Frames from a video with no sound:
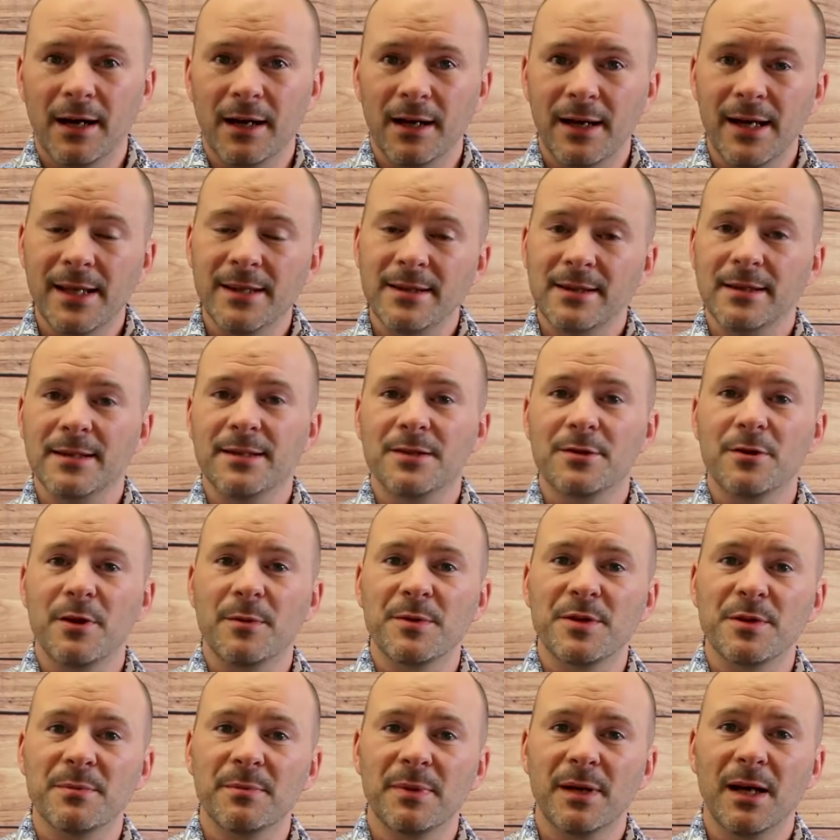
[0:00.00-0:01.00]
in the
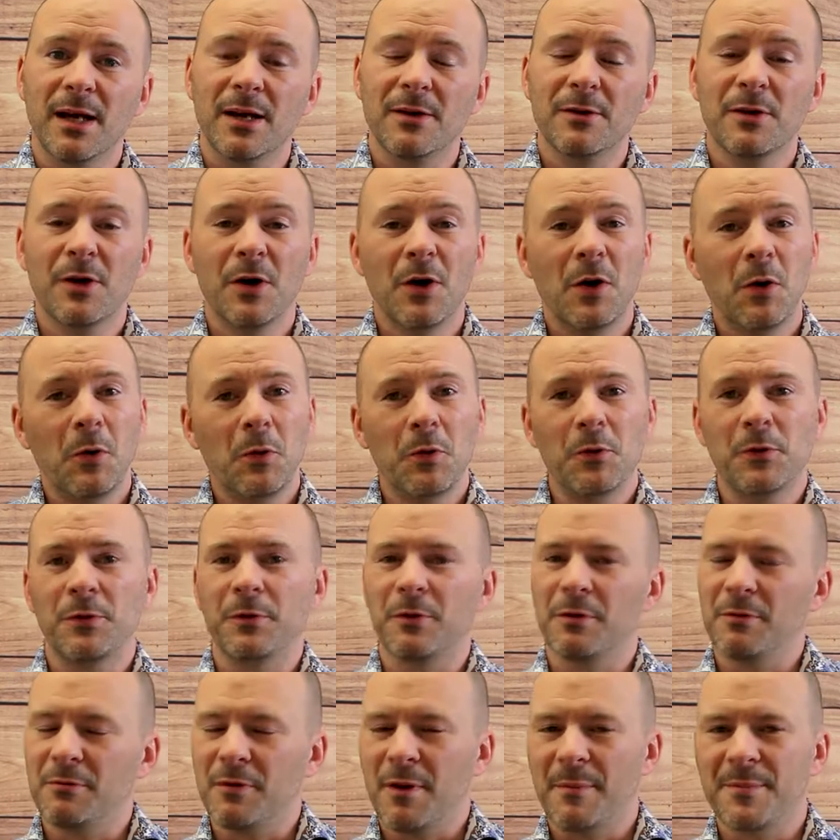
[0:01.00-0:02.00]
description below, or through
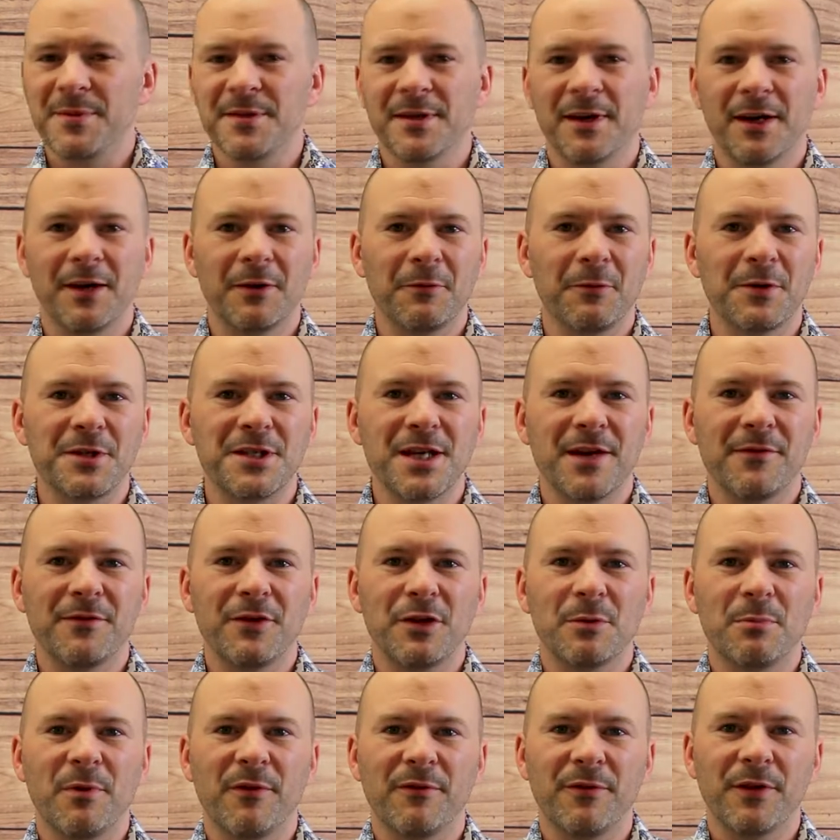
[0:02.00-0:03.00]
the website, whichever
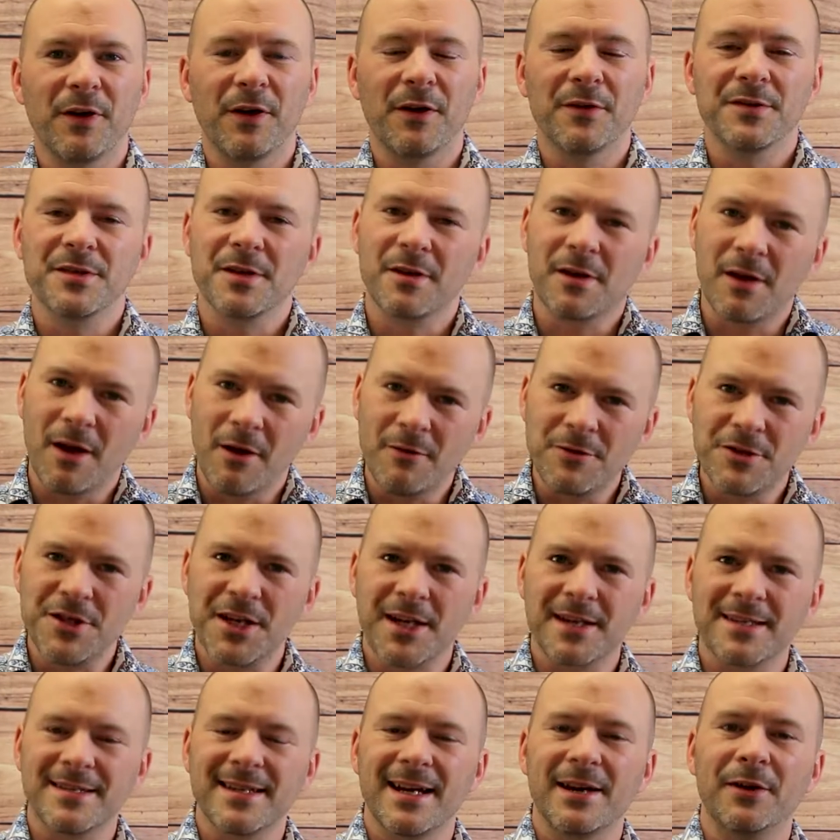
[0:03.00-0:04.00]
you prefer. So go and
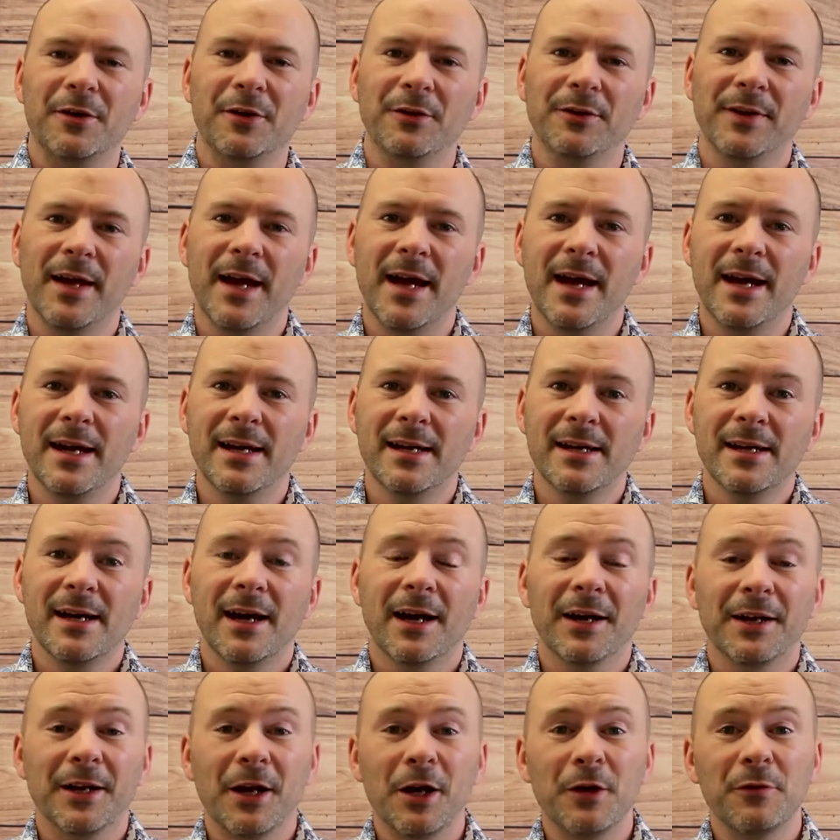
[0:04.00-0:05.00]
check us out on there,
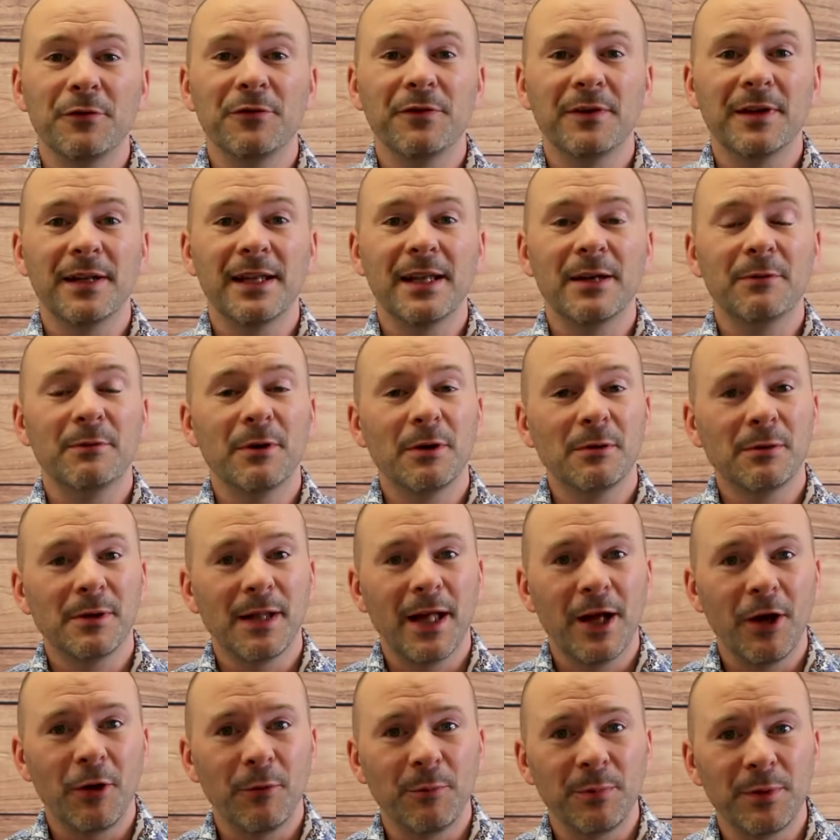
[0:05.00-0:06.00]
and hopefully we will
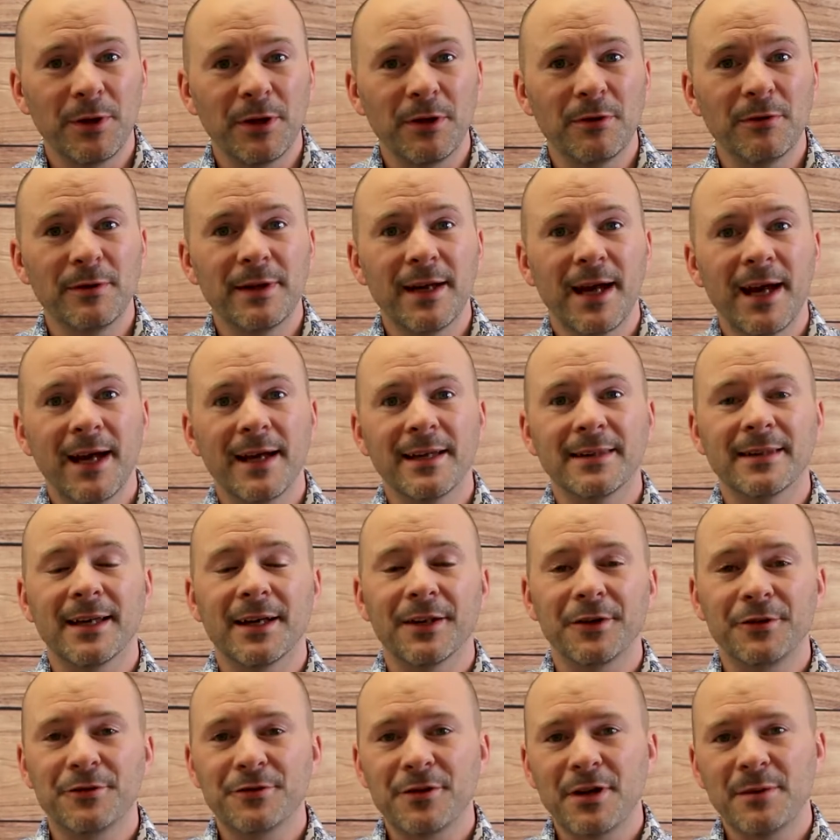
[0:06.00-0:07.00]
help you get in
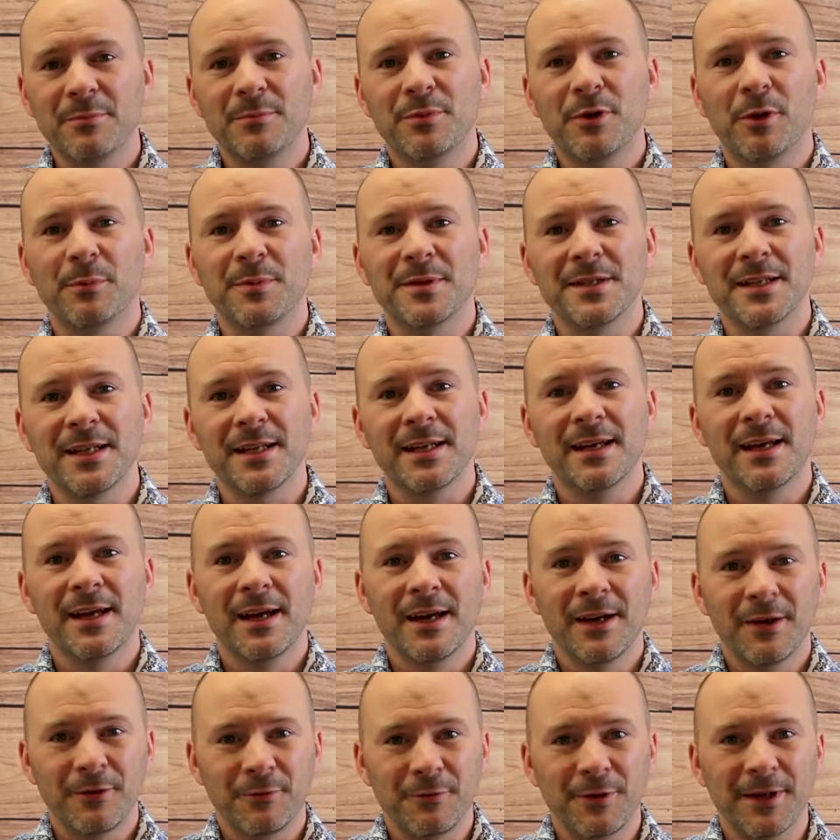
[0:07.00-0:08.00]
that dream property
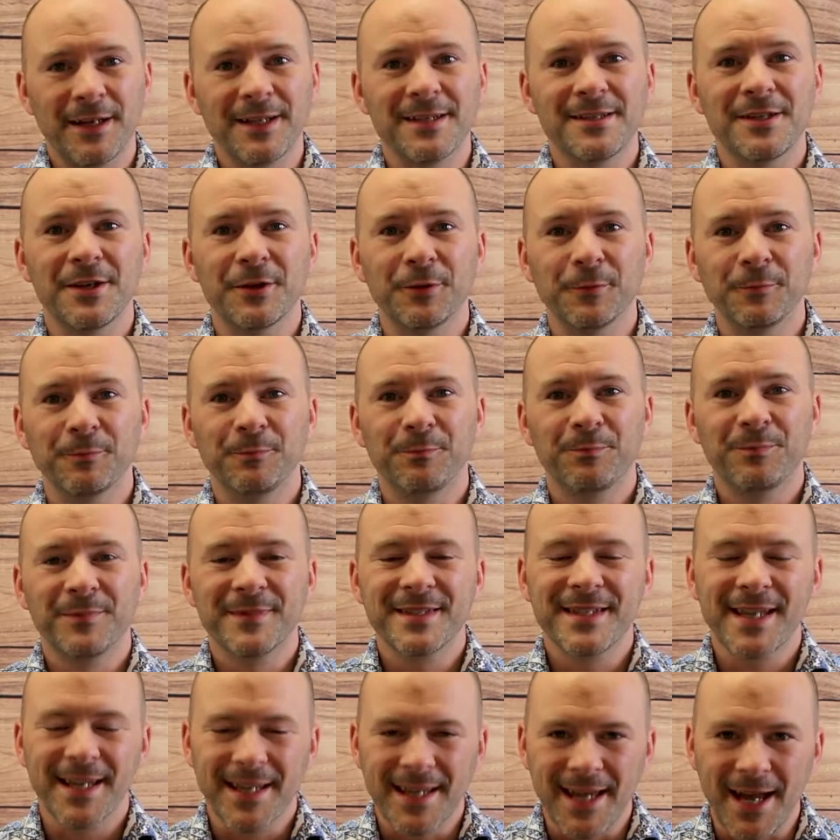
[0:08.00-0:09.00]
really soon.
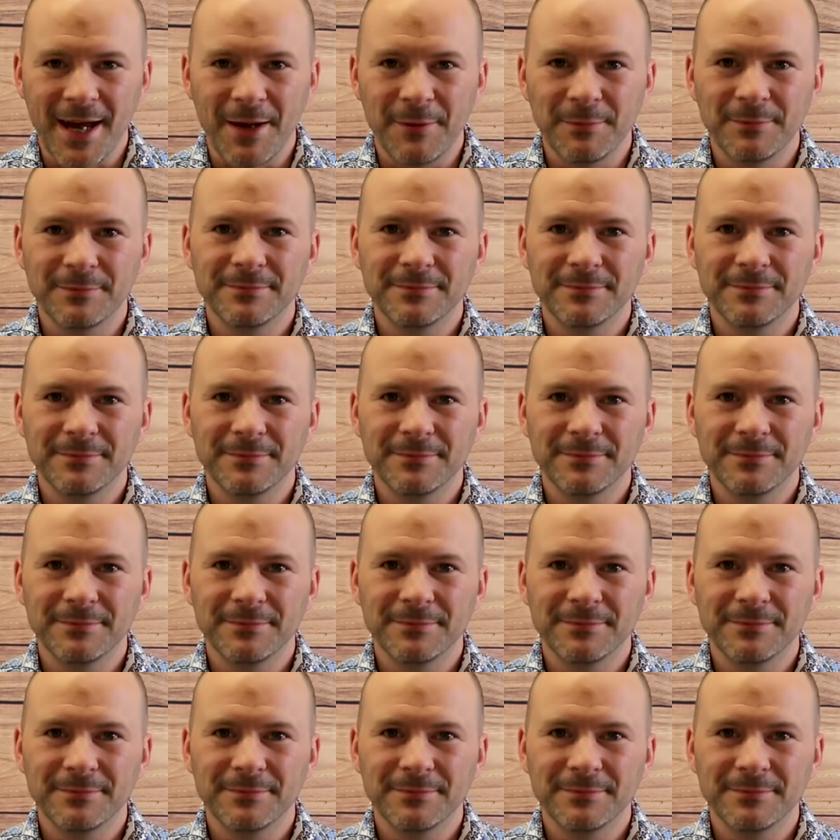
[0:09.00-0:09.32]
Take care.